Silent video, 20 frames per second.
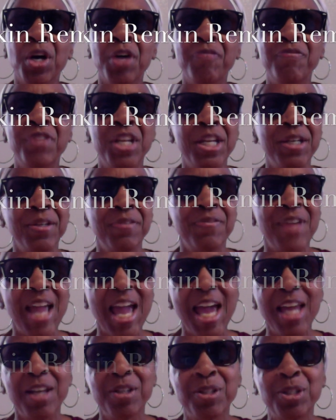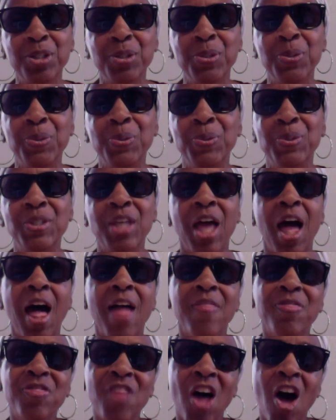of negative attitudes,
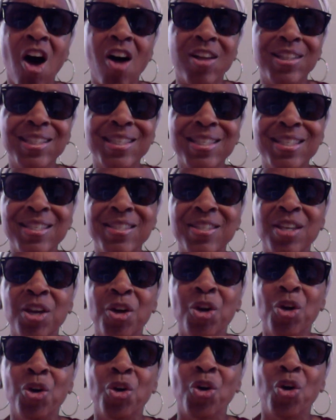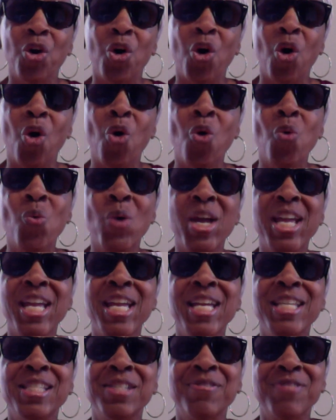thoughts, old
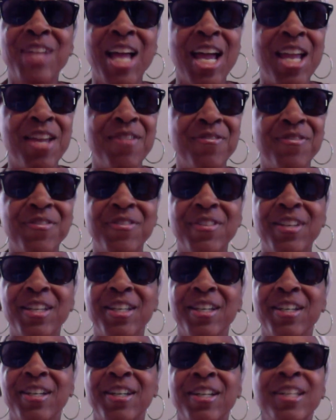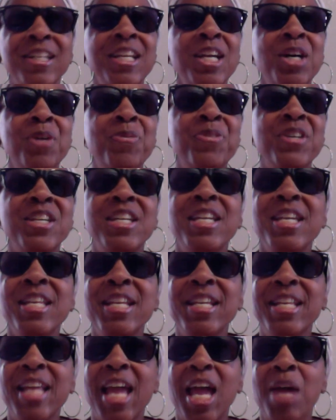ways of life, unhealthy
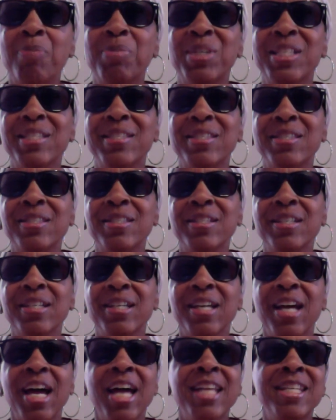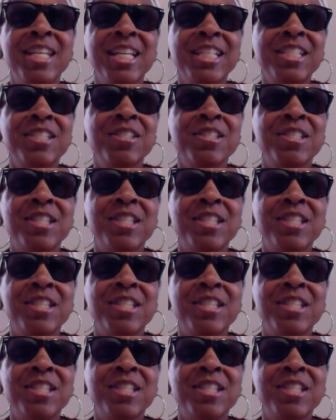eating habits, addictions